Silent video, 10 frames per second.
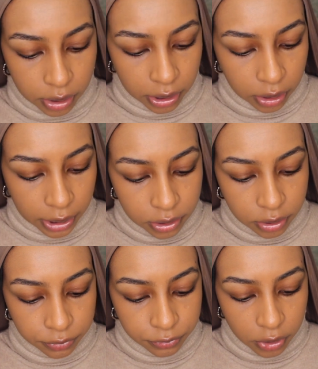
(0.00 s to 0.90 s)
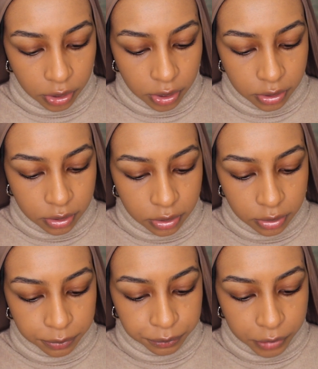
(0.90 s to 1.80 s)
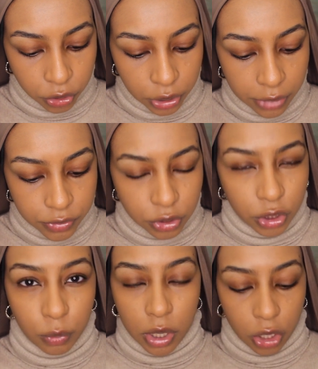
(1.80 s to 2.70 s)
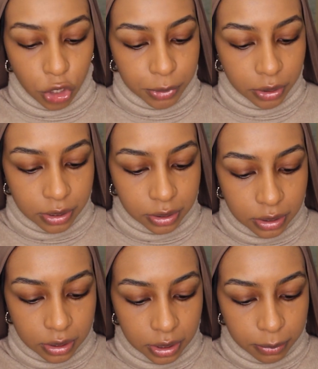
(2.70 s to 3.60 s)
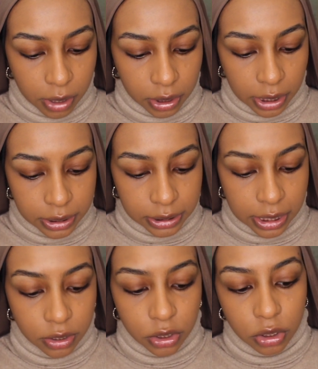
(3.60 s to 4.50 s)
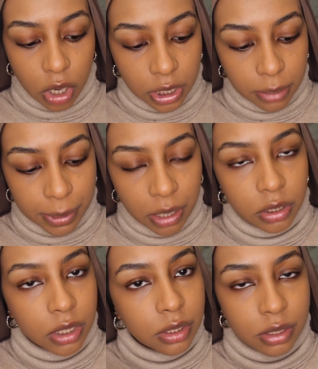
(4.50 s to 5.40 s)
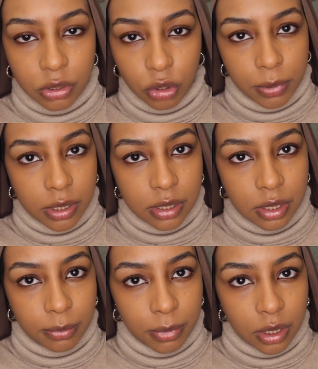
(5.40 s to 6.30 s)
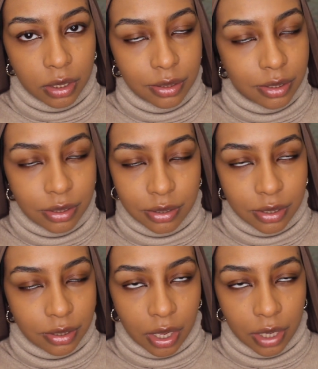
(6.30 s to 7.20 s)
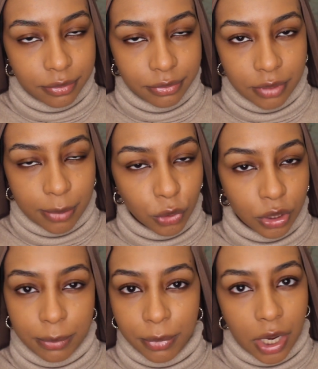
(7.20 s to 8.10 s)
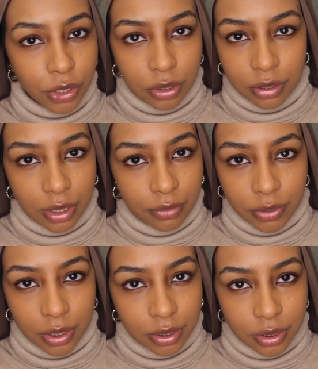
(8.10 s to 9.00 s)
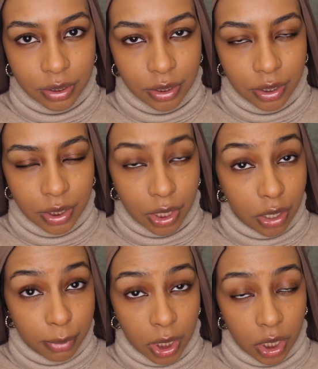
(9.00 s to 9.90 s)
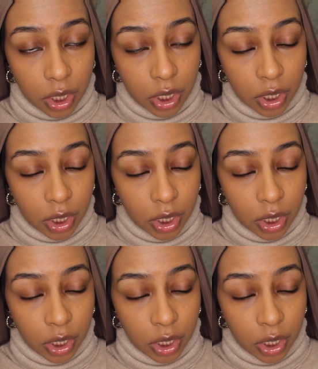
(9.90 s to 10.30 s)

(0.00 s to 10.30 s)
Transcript: I like to first, I don't know how this is gonna work, I hope you guys can see, but I like to get the darker powder. This is so busted, but this is just life. I'm not gonna buy a new thing for this. You know what I mean?